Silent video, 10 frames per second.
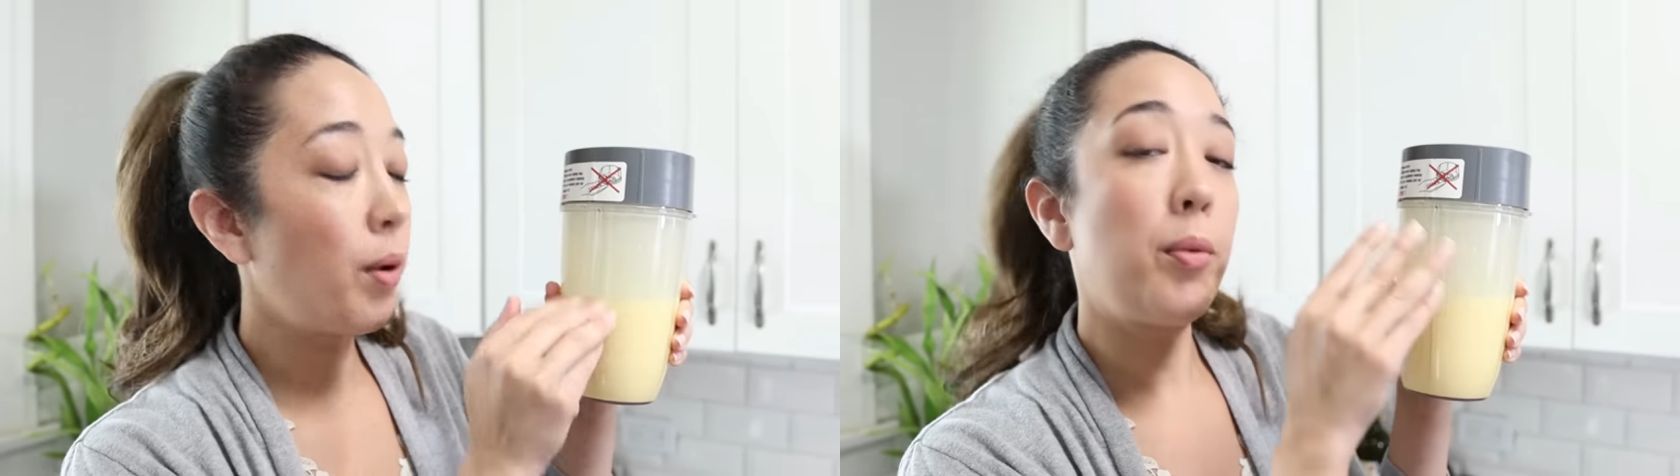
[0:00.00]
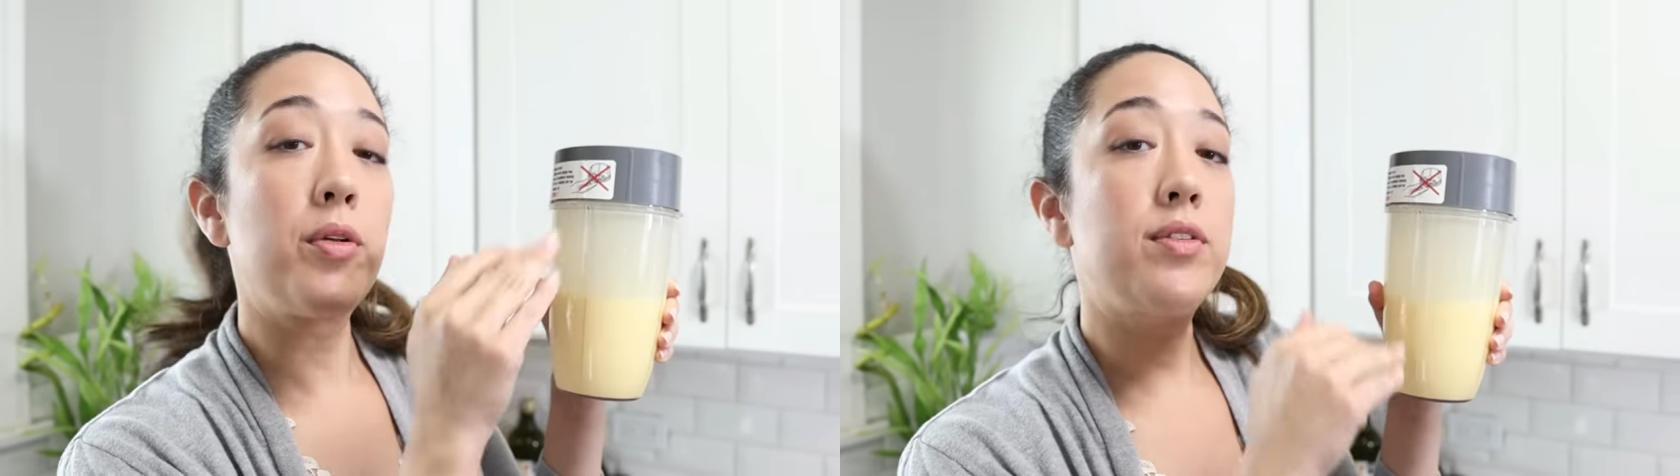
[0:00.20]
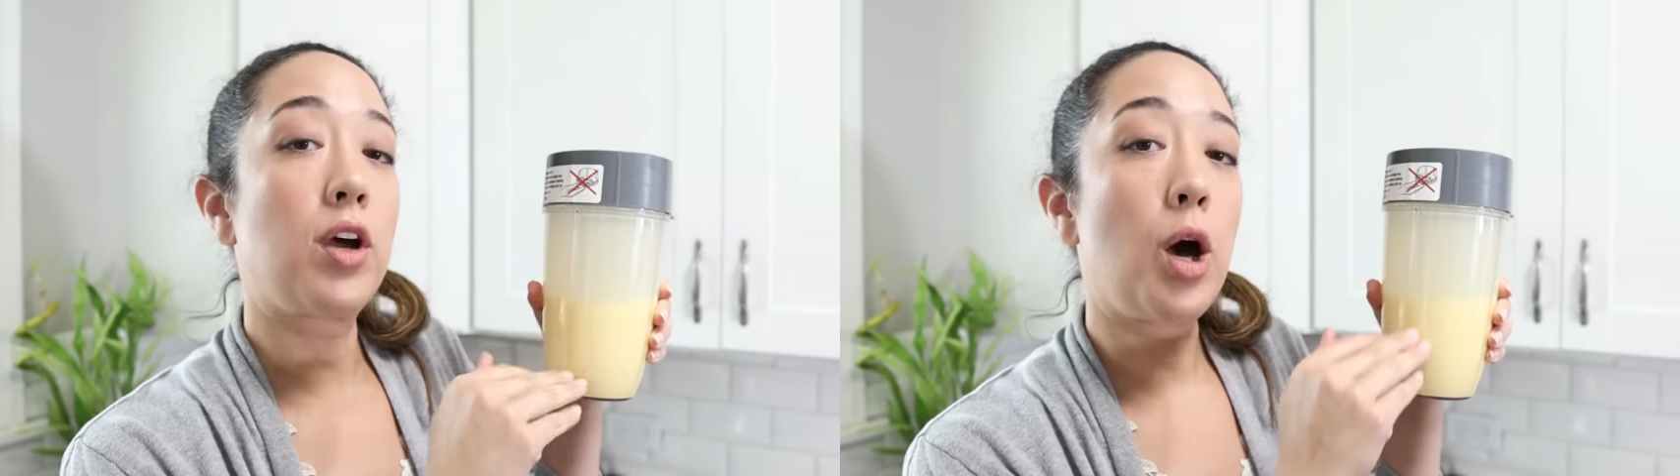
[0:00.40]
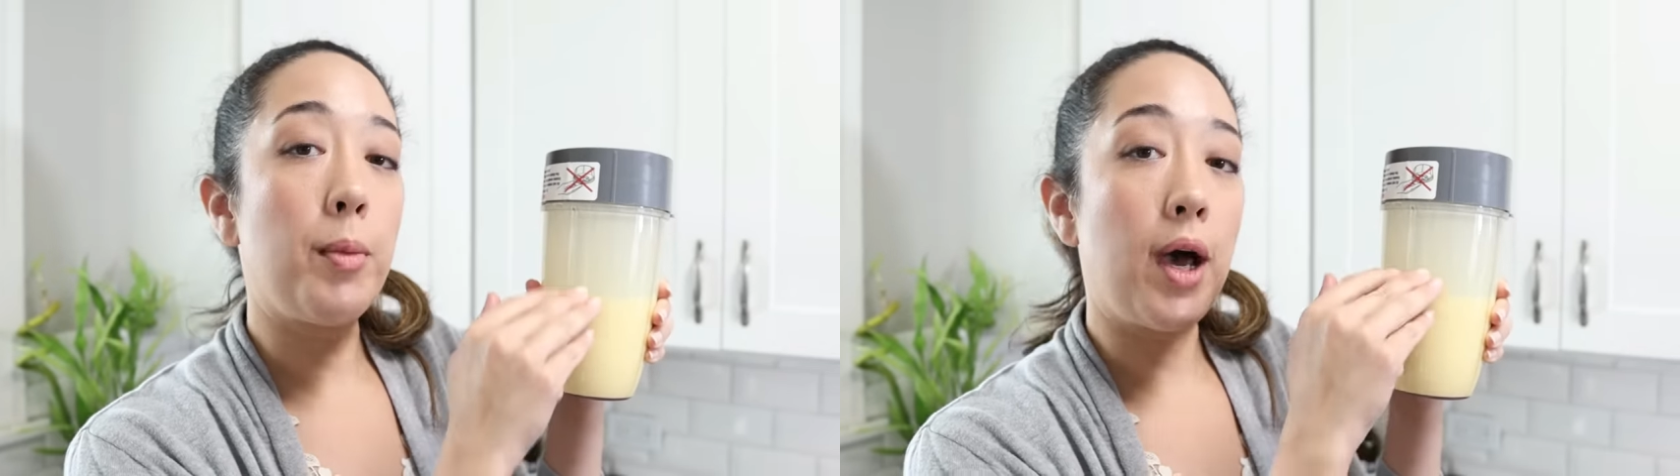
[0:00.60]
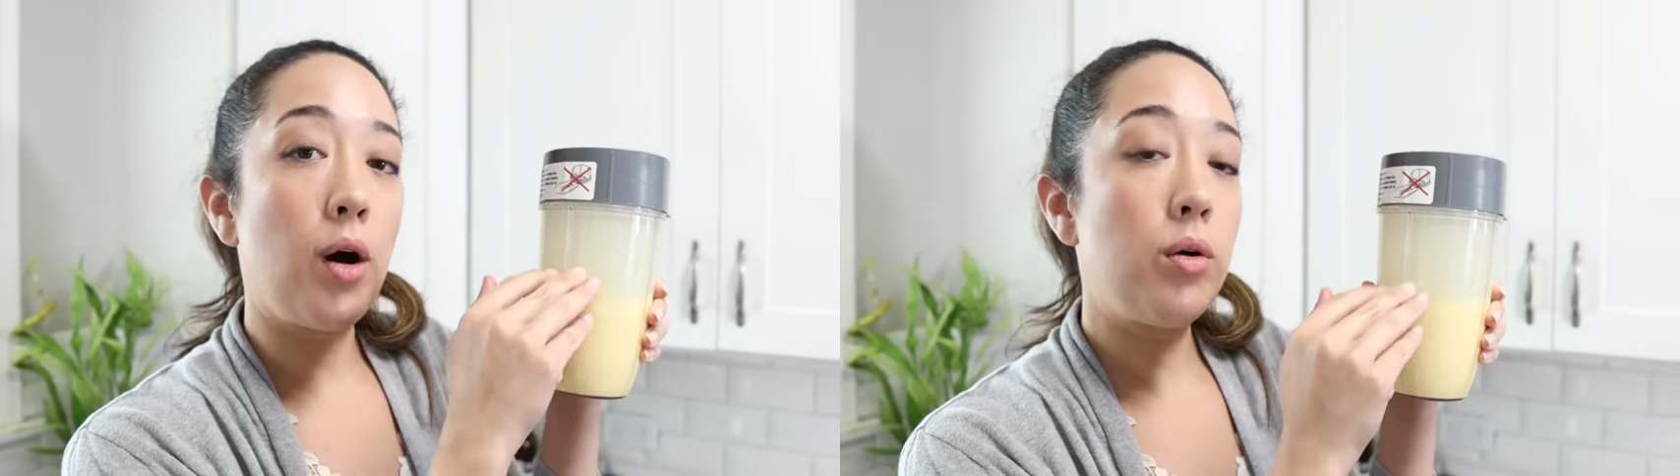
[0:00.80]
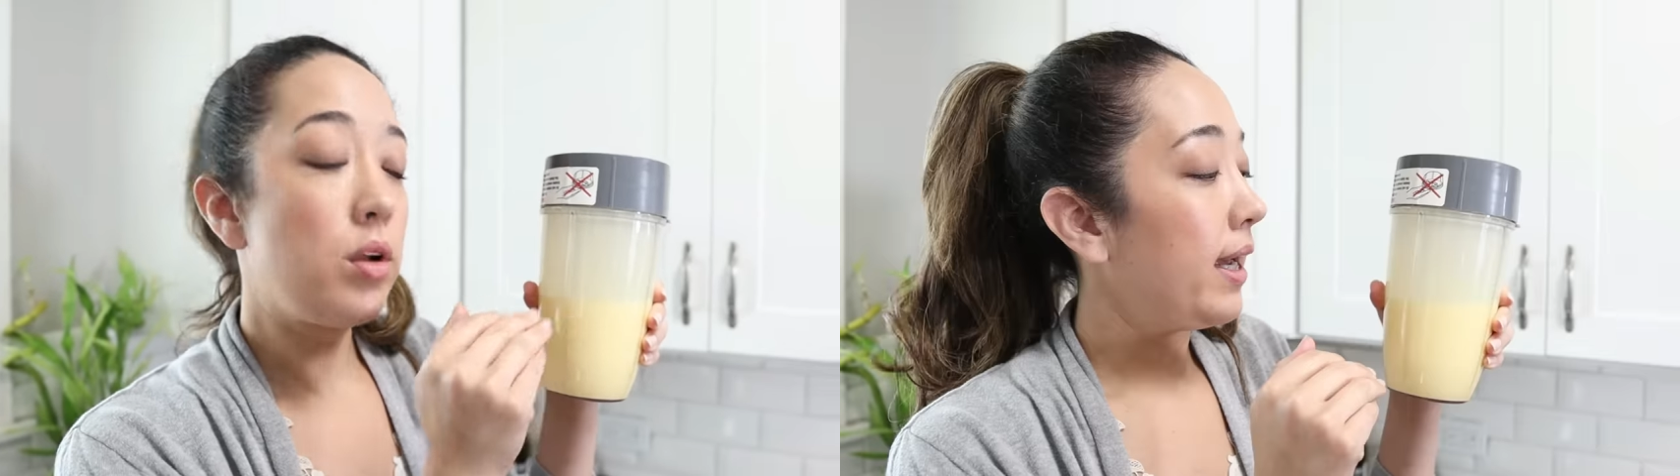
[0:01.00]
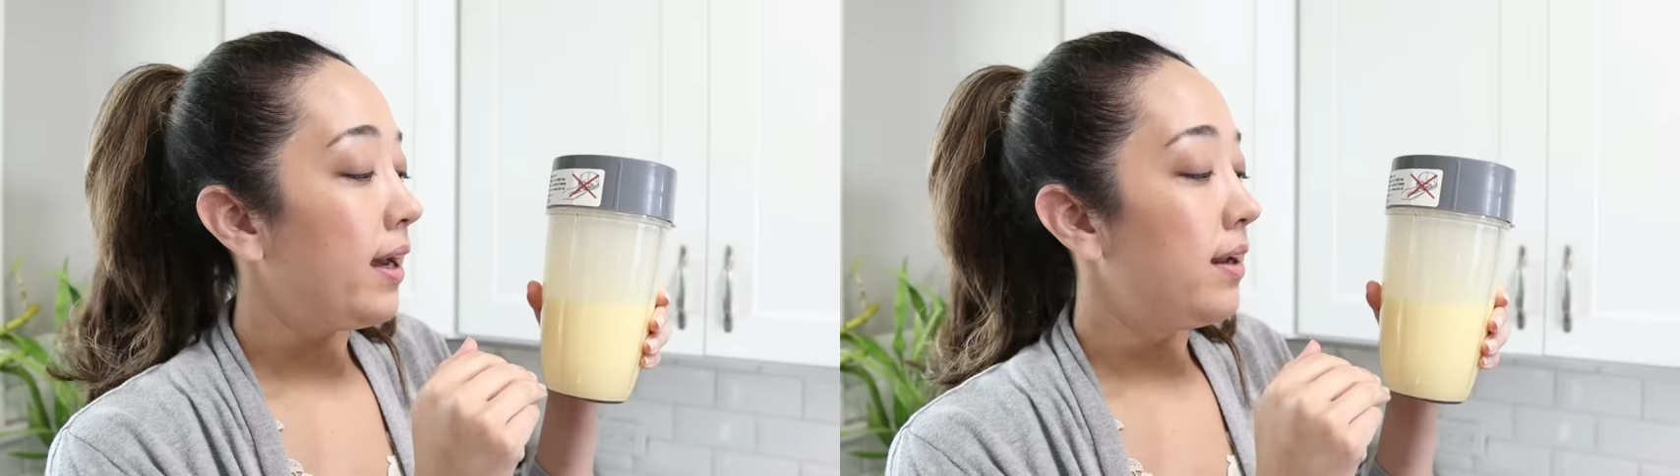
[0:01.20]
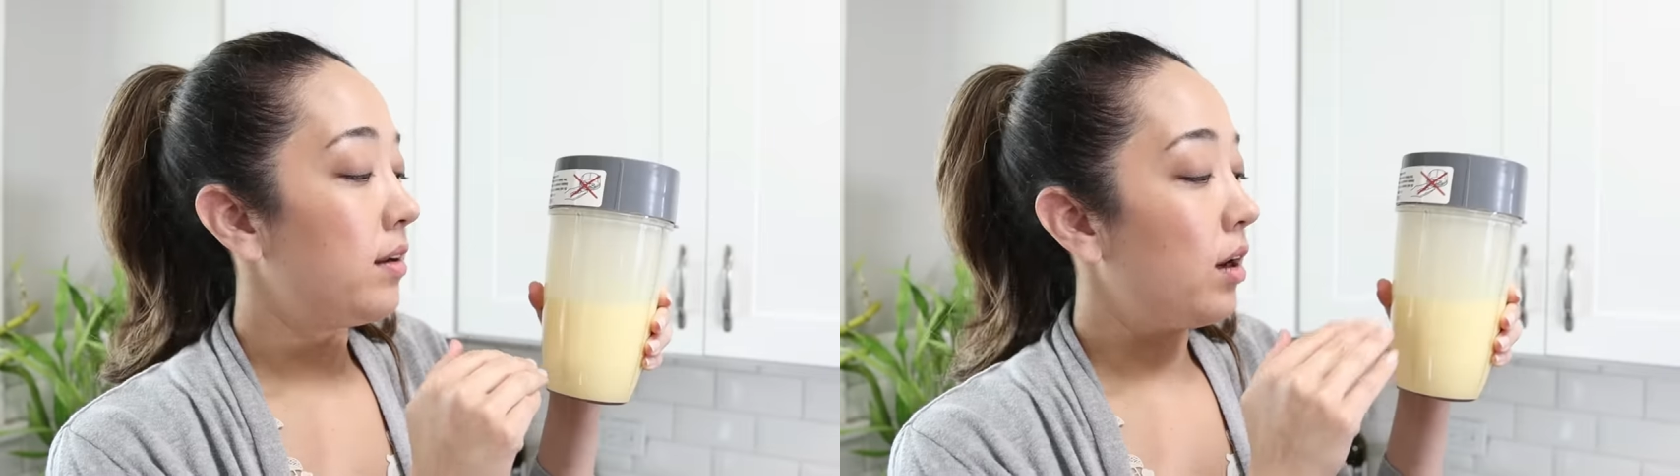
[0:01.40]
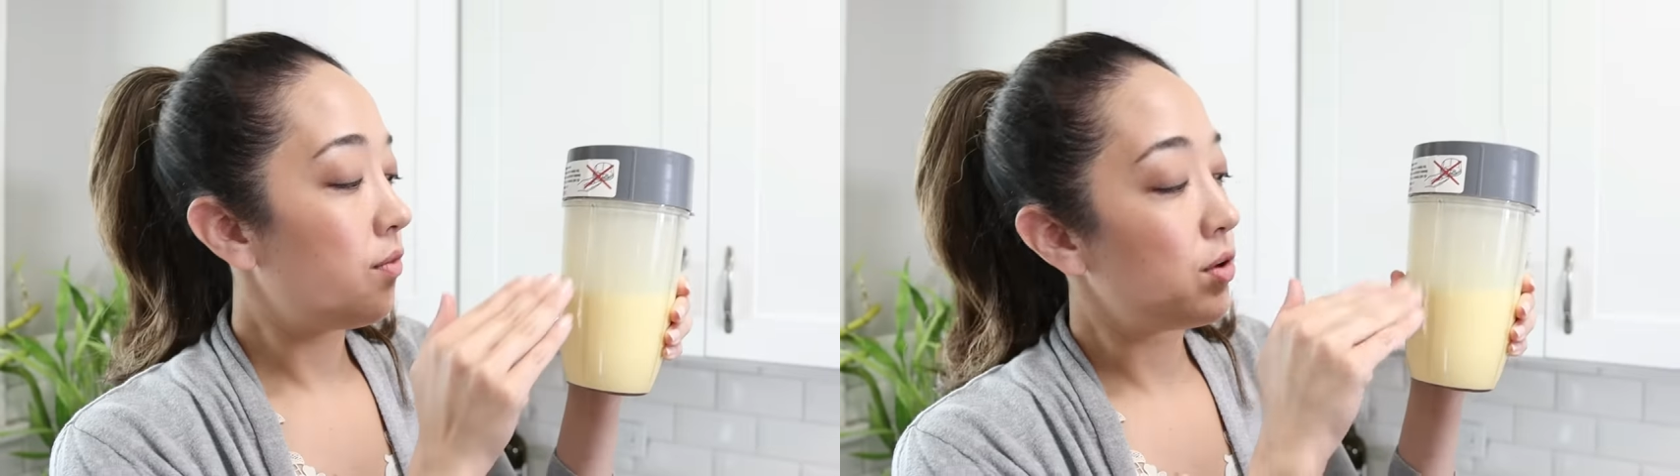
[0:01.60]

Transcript: bubbles to come out and uh,